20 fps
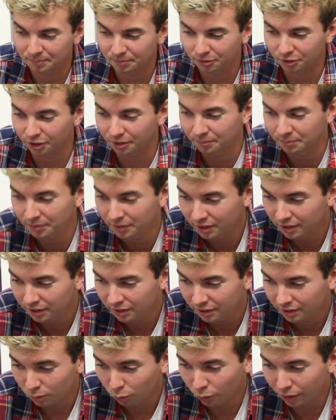So,
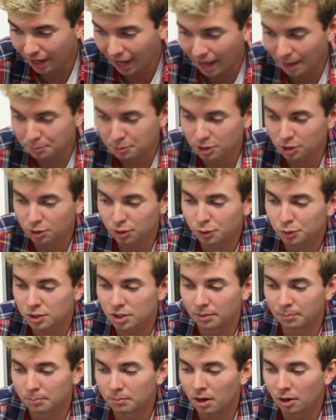what app do you use
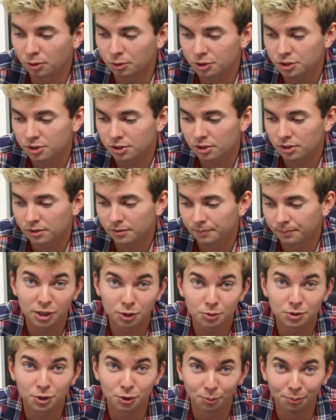the most?
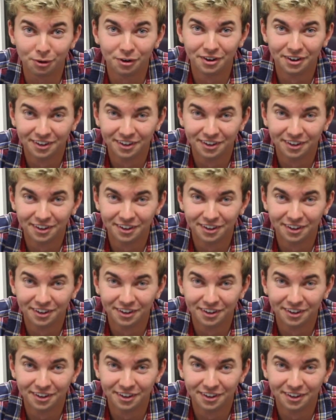YouTube.